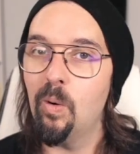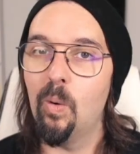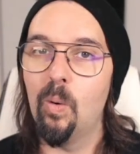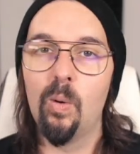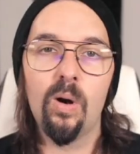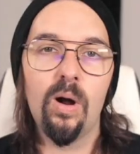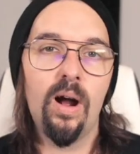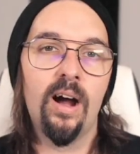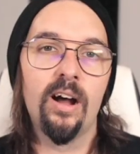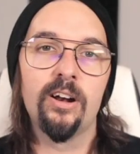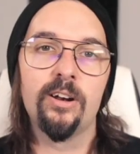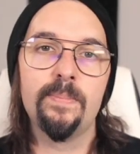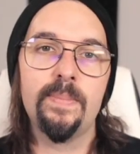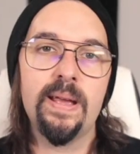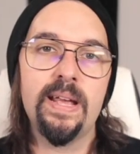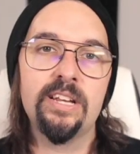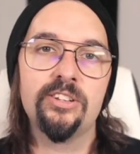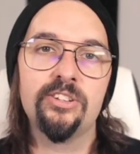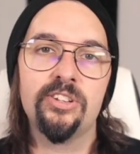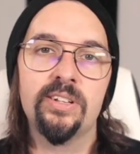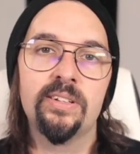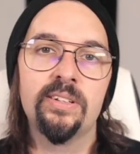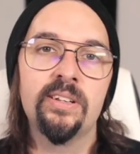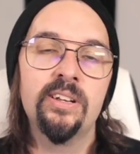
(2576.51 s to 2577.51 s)
or
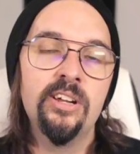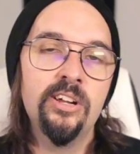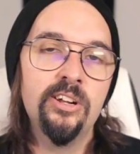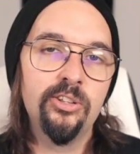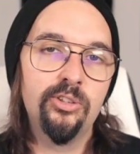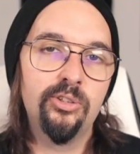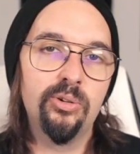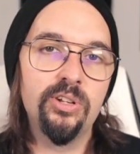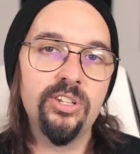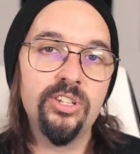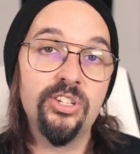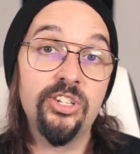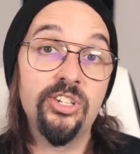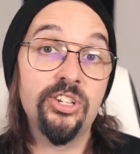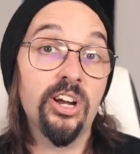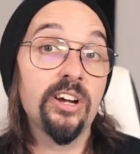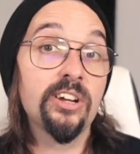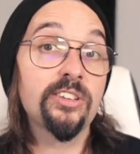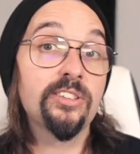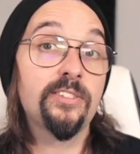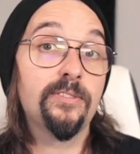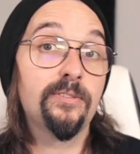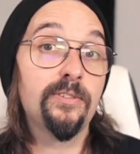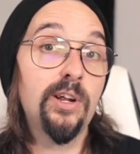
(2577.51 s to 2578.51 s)
automation to
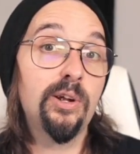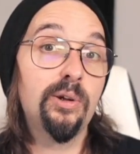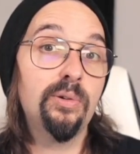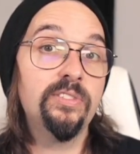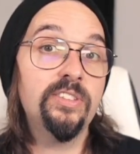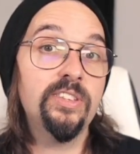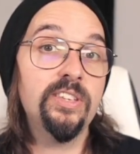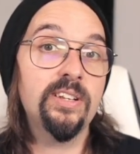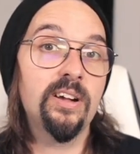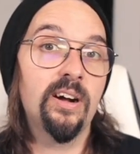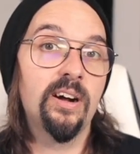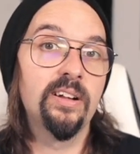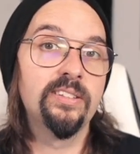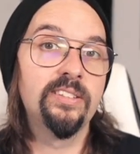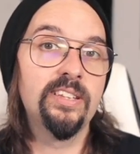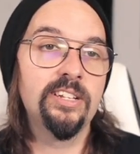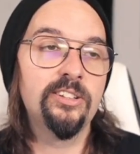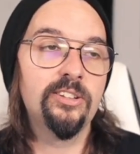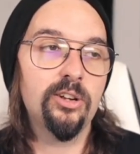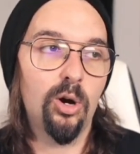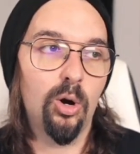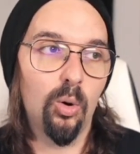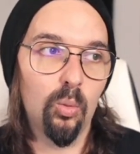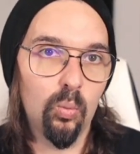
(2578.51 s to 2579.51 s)
adjust frequency
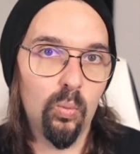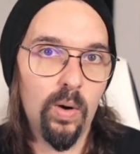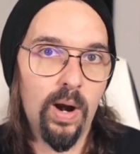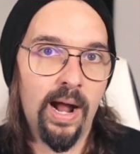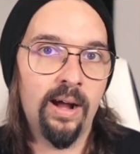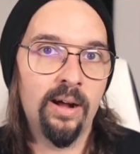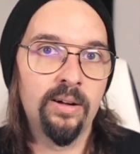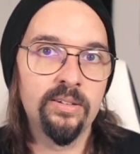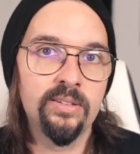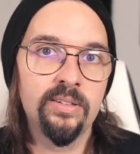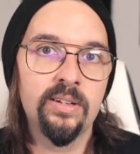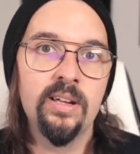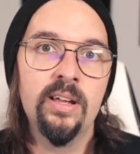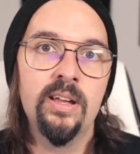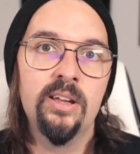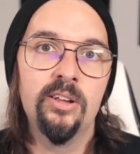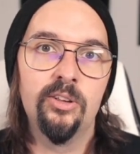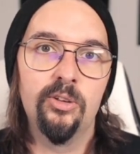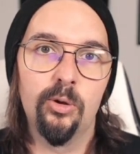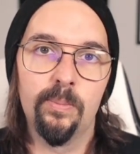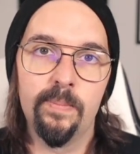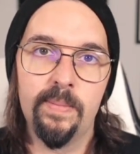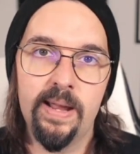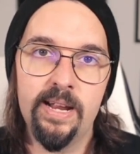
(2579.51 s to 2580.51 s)
content around
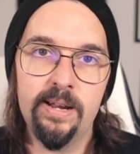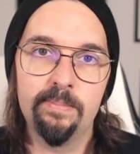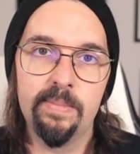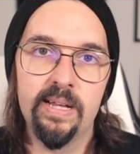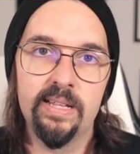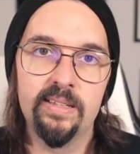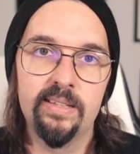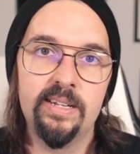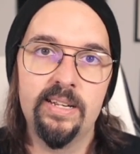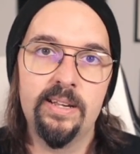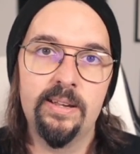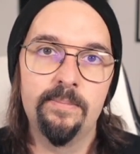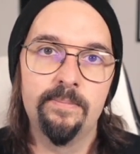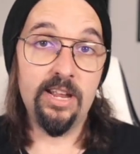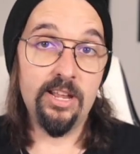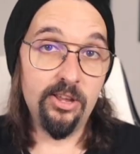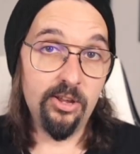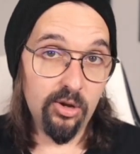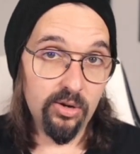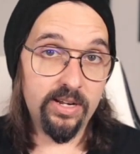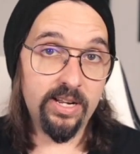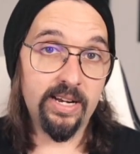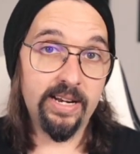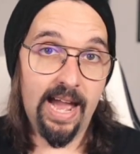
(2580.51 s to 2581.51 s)
your main melody.
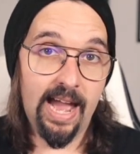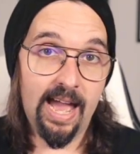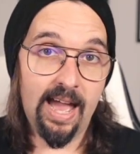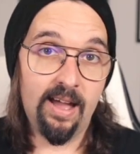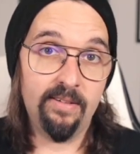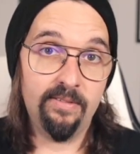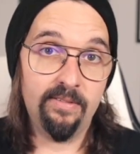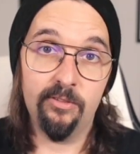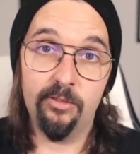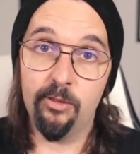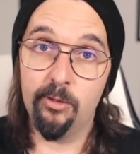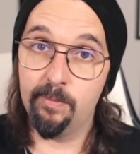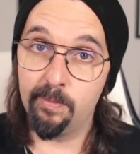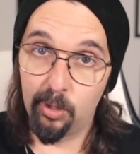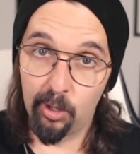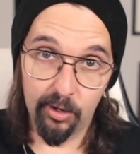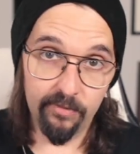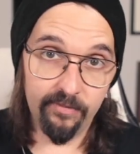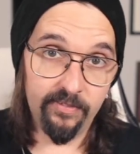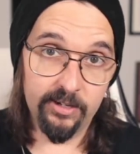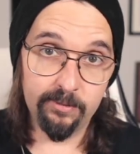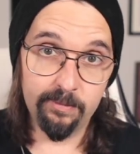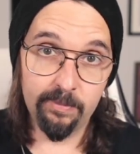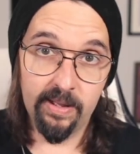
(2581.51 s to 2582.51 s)
You can have the
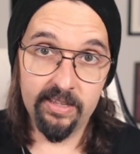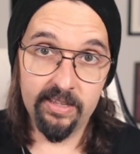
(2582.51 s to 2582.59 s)
perfect